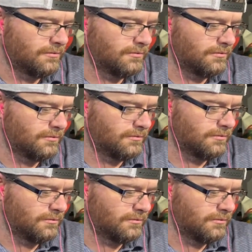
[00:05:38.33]
any
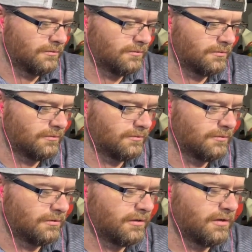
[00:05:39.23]
sleep.
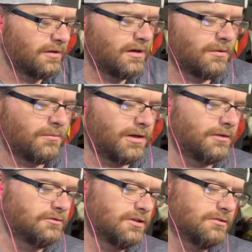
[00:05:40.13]
And why
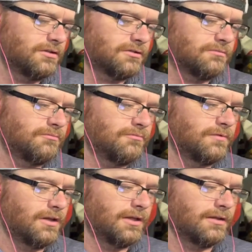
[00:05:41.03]
don't y'all just
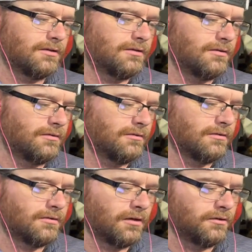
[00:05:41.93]
like
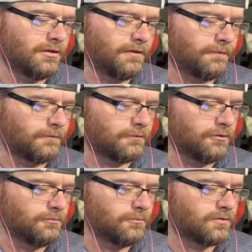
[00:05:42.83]
go to different
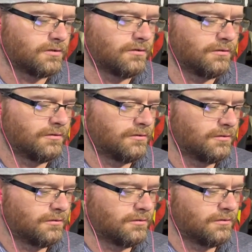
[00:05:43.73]
rooms?
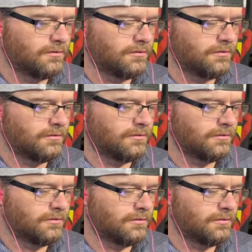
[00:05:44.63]
Love your ear cleaner.